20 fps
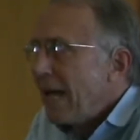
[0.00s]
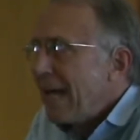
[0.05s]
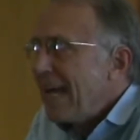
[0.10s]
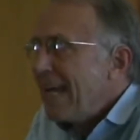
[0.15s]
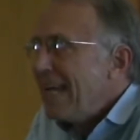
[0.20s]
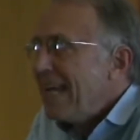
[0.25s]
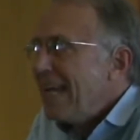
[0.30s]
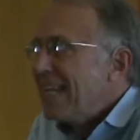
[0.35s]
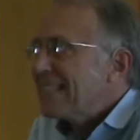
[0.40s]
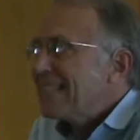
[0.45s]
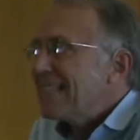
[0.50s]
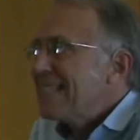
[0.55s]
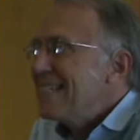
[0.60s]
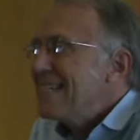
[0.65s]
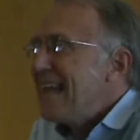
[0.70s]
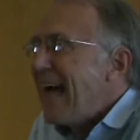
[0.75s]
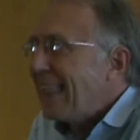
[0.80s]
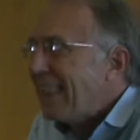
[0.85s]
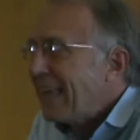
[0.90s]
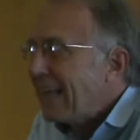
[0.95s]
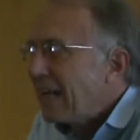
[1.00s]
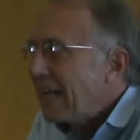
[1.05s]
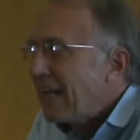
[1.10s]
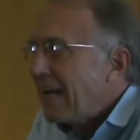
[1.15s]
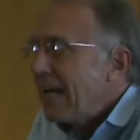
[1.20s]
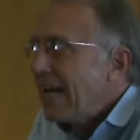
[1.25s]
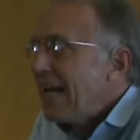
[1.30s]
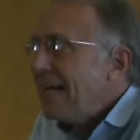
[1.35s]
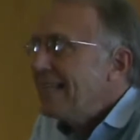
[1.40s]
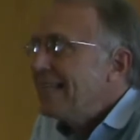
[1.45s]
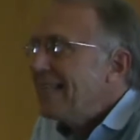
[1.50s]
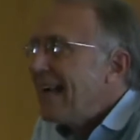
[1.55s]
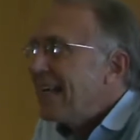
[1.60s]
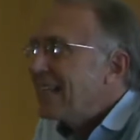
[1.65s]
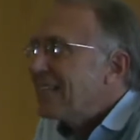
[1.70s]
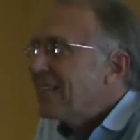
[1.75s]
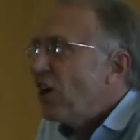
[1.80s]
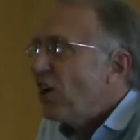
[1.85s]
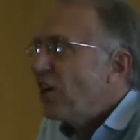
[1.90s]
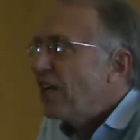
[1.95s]
He needs nothing. He
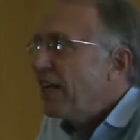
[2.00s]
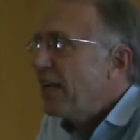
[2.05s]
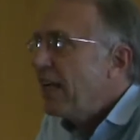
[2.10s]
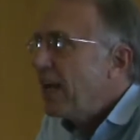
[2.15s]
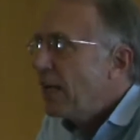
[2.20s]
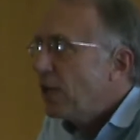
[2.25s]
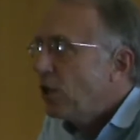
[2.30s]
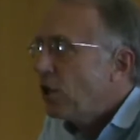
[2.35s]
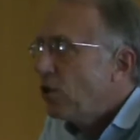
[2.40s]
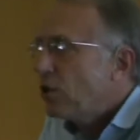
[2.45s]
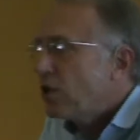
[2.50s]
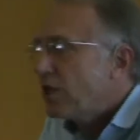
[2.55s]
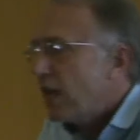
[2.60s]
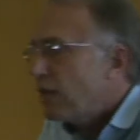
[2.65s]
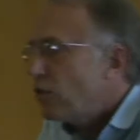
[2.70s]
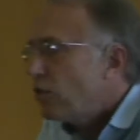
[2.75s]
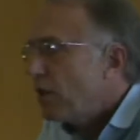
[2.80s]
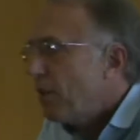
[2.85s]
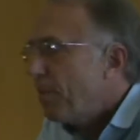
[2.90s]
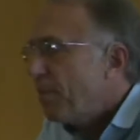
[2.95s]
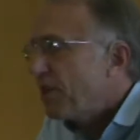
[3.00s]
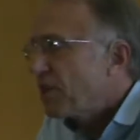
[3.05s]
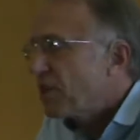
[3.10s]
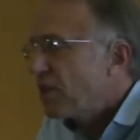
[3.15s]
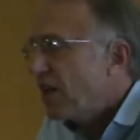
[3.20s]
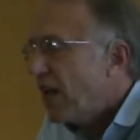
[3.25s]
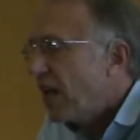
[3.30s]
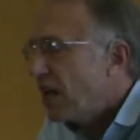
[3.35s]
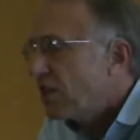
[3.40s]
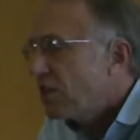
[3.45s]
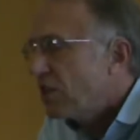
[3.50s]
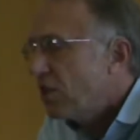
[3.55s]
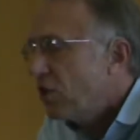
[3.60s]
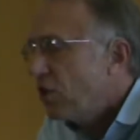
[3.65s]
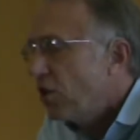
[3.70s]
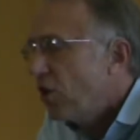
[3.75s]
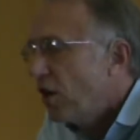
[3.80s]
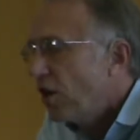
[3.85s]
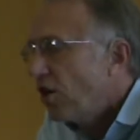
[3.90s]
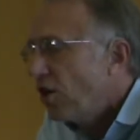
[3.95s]
does not need you. Say to the person next to
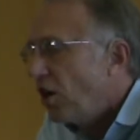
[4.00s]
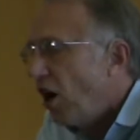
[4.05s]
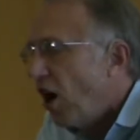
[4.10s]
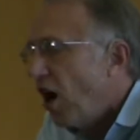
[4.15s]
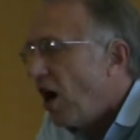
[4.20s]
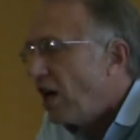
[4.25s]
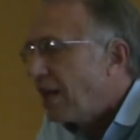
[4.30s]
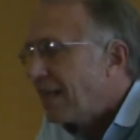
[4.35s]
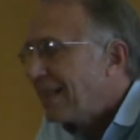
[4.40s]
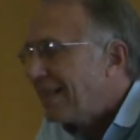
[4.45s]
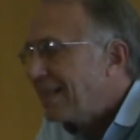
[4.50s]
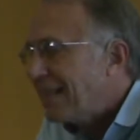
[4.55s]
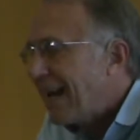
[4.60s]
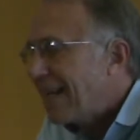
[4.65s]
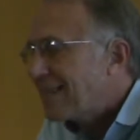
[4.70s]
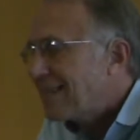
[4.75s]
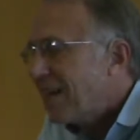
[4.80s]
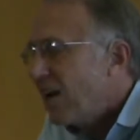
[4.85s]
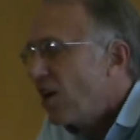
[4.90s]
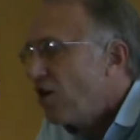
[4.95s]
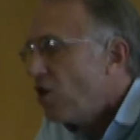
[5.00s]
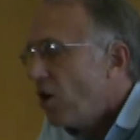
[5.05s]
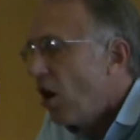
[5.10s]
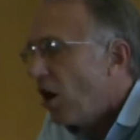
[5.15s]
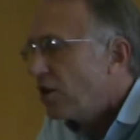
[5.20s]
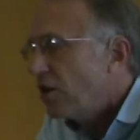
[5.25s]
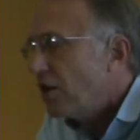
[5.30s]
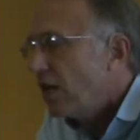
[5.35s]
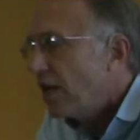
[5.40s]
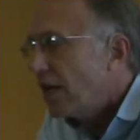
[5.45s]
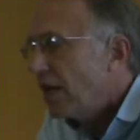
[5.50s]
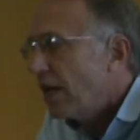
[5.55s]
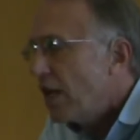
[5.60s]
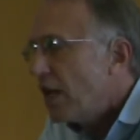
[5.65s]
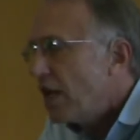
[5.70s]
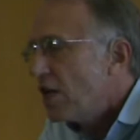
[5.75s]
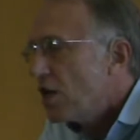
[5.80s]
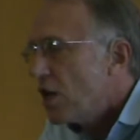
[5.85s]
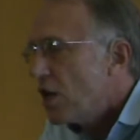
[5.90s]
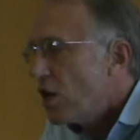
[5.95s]
you, God does not
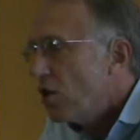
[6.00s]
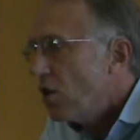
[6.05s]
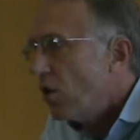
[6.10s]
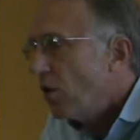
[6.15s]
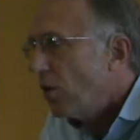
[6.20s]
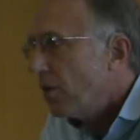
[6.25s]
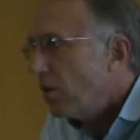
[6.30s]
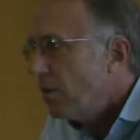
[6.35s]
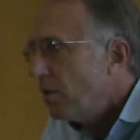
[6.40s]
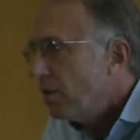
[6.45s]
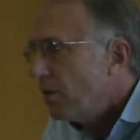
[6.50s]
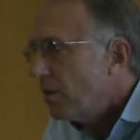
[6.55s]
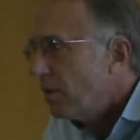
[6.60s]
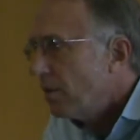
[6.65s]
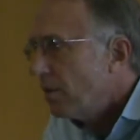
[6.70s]
need you.